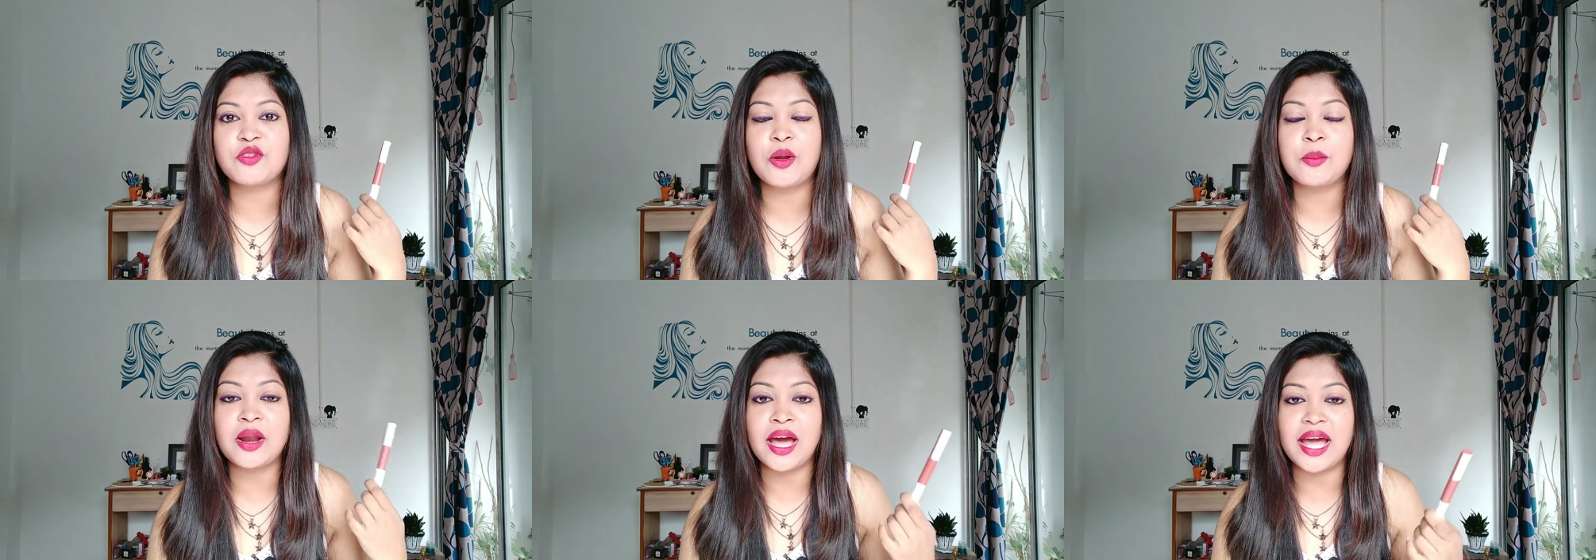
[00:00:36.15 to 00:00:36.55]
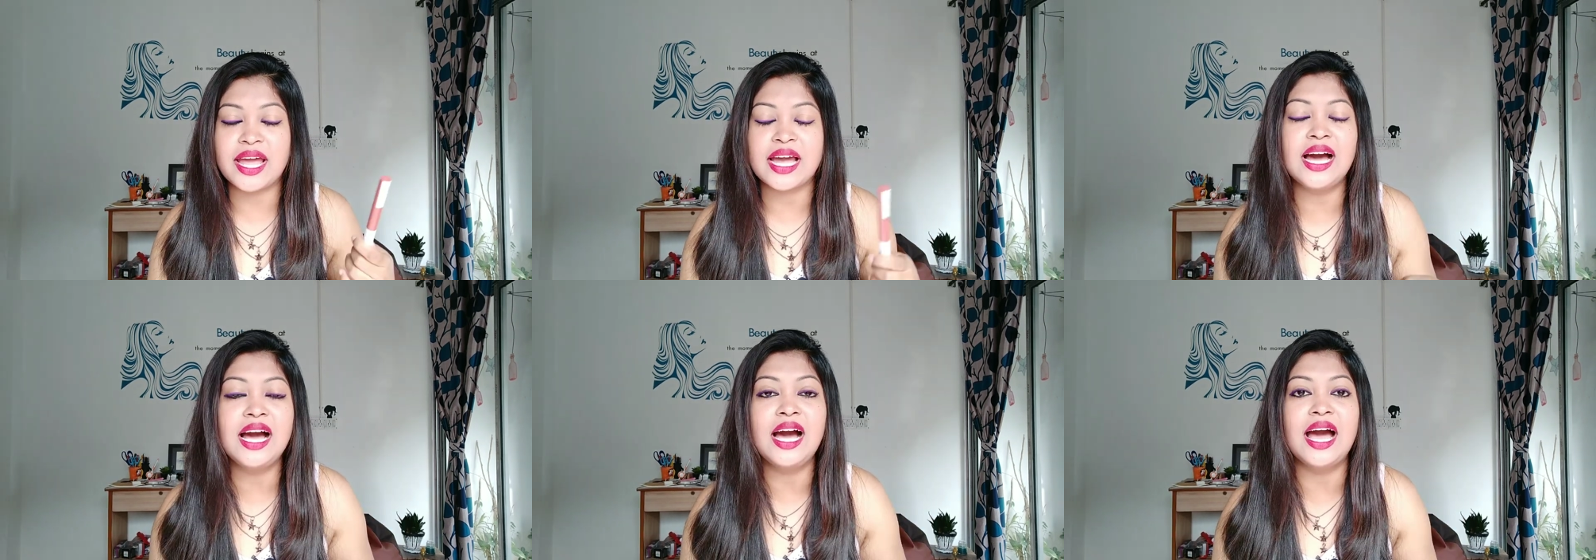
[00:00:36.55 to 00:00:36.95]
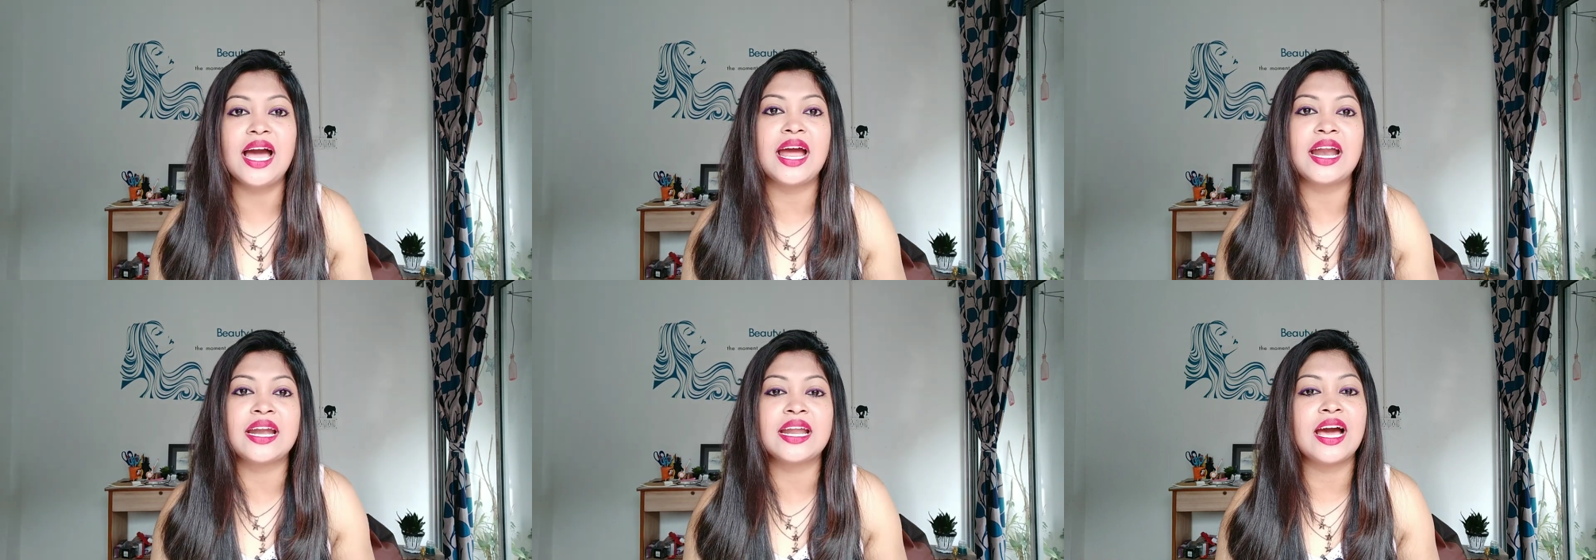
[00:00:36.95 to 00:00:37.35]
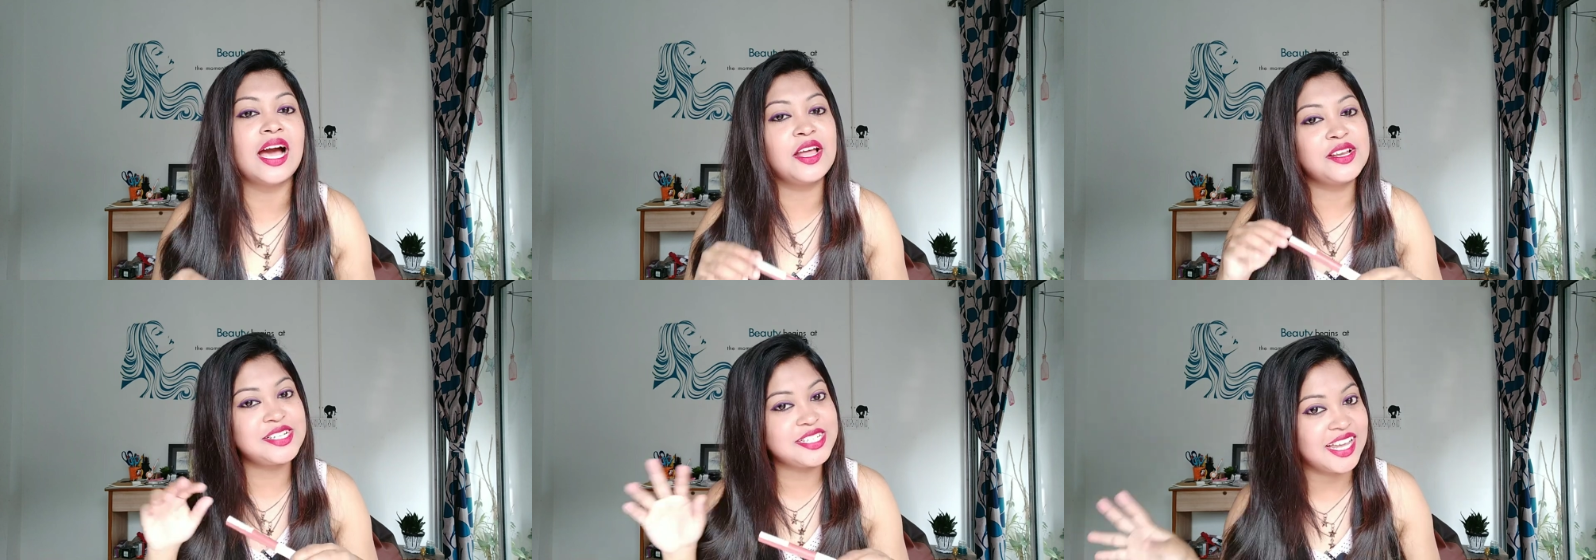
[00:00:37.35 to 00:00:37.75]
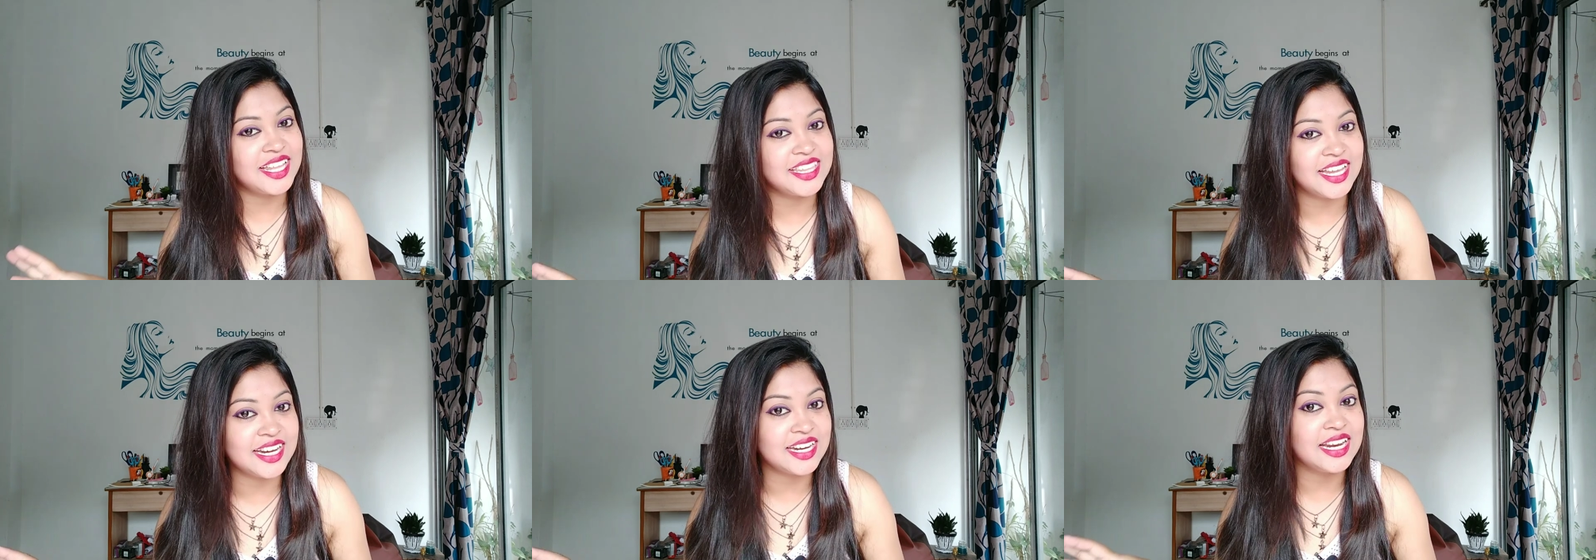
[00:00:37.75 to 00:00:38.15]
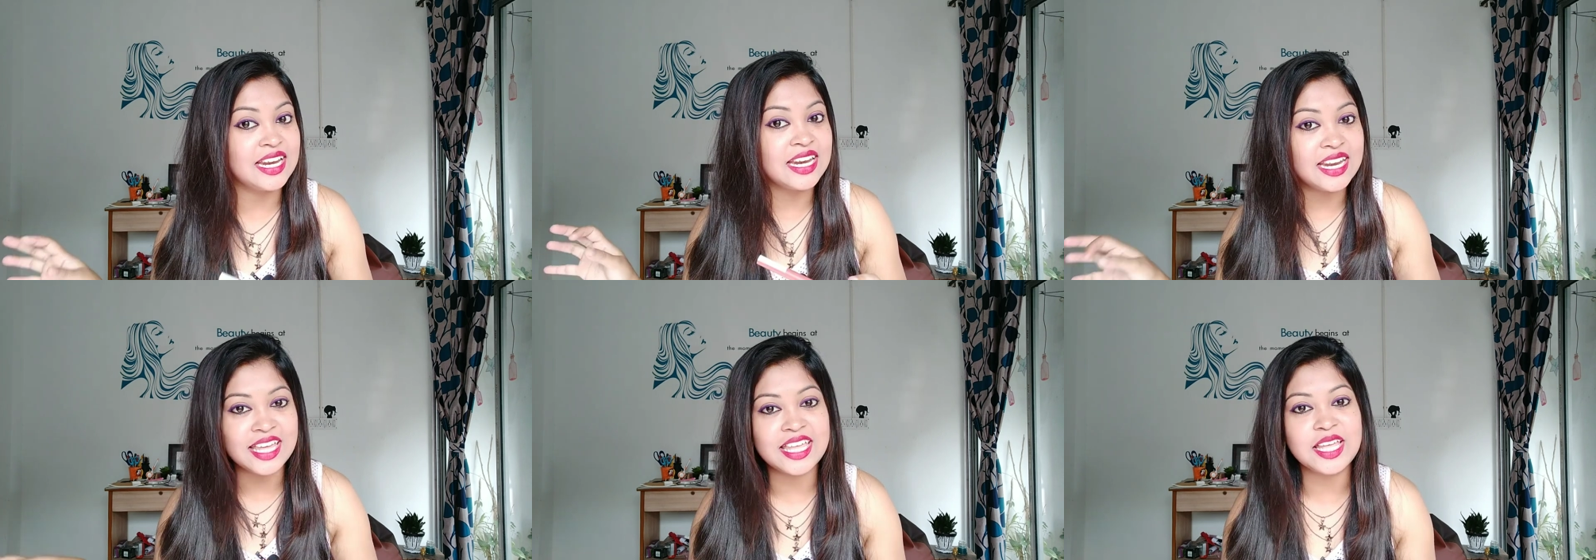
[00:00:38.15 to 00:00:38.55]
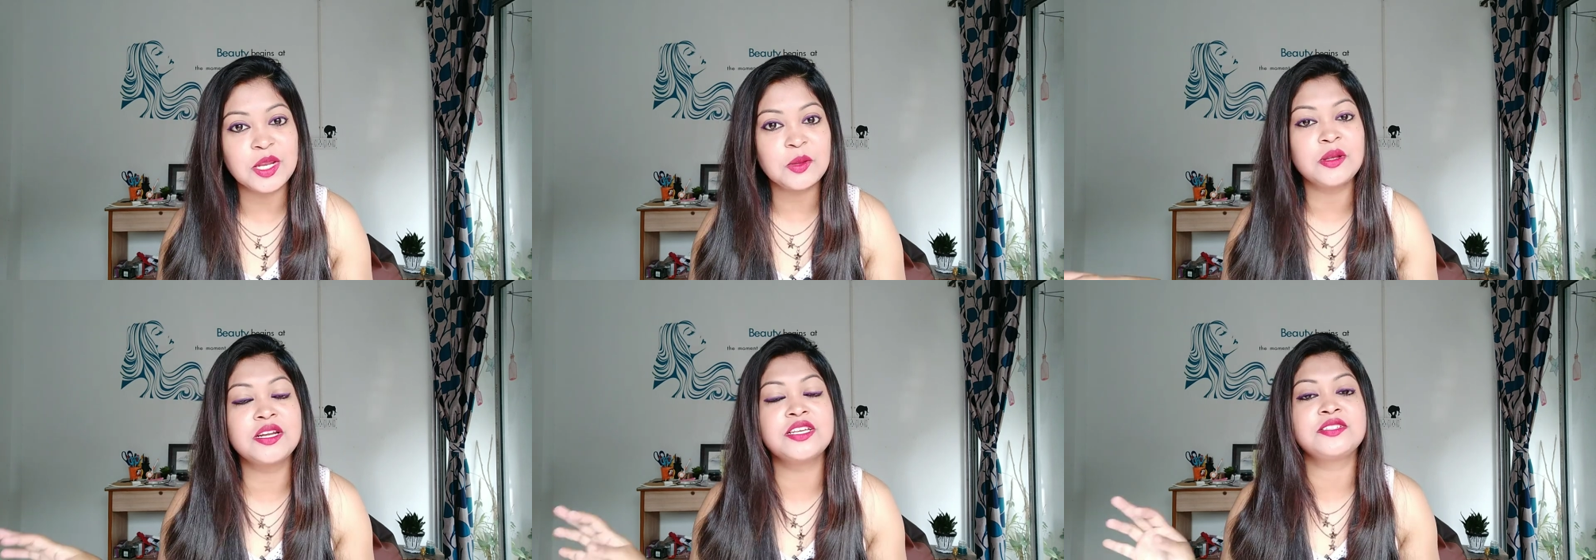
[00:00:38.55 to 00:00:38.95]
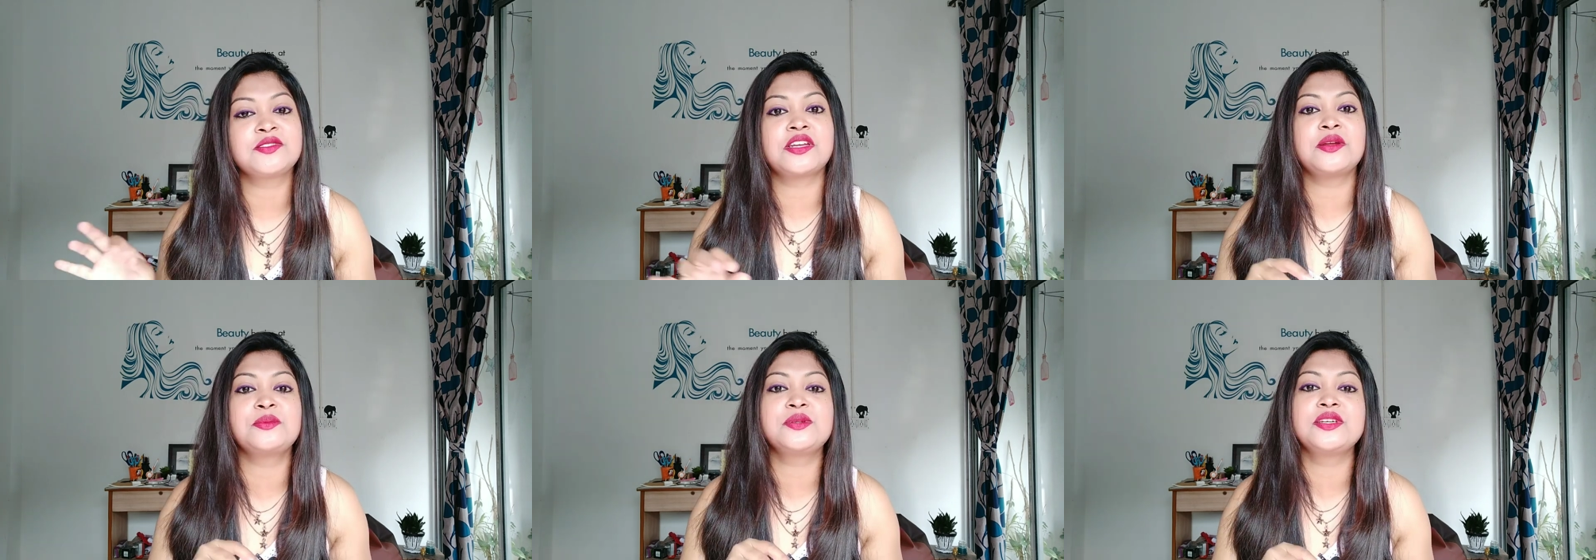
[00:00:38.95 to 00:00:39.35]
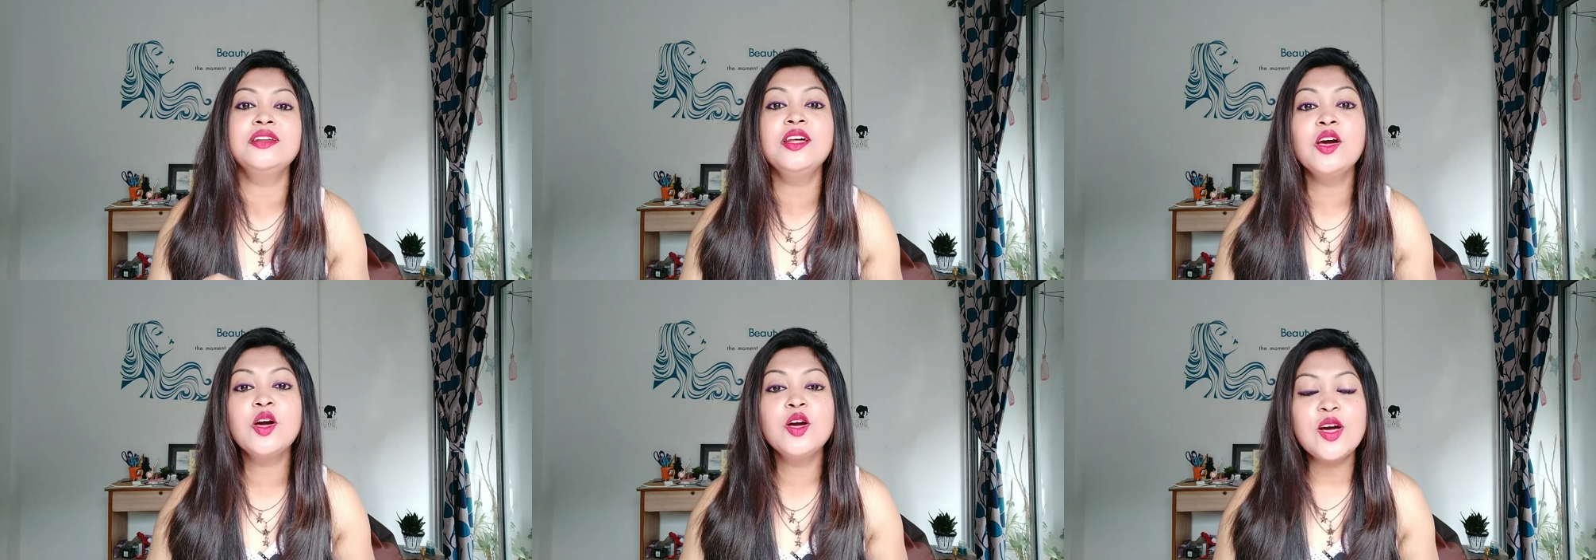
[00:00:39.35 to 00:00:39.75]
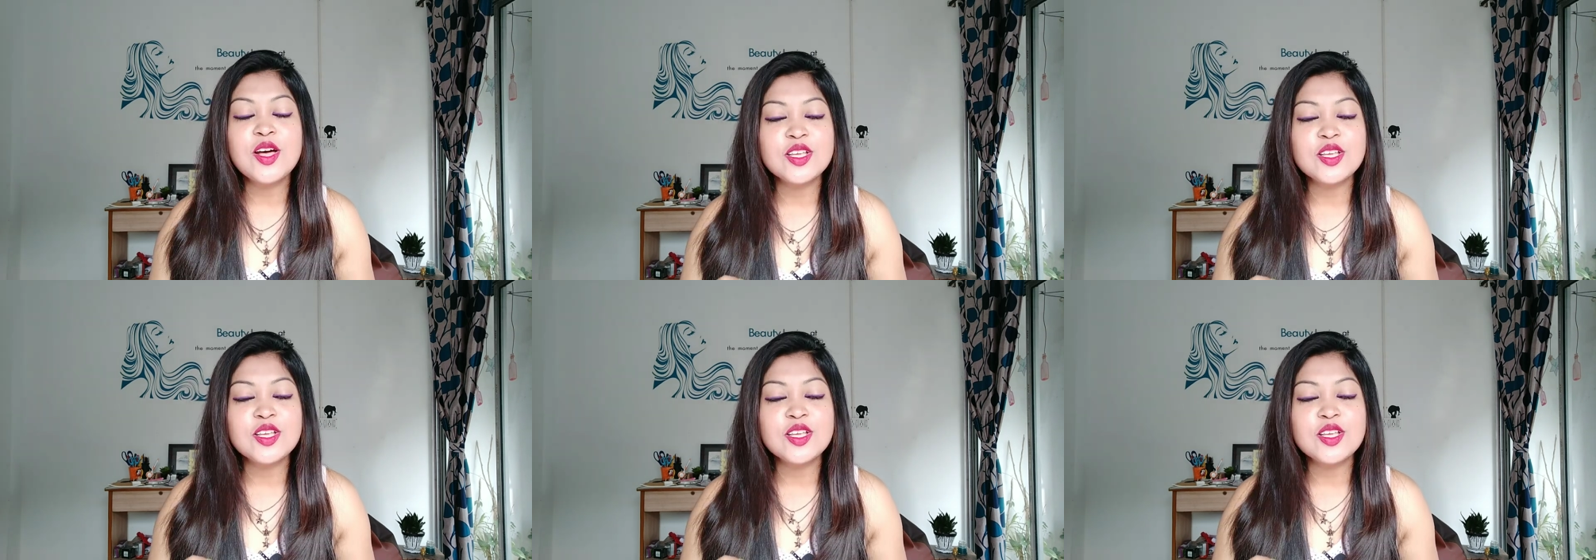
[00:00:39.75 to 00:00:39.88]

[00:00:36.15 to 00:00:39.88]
from Nykaa and I'll share that link into the description.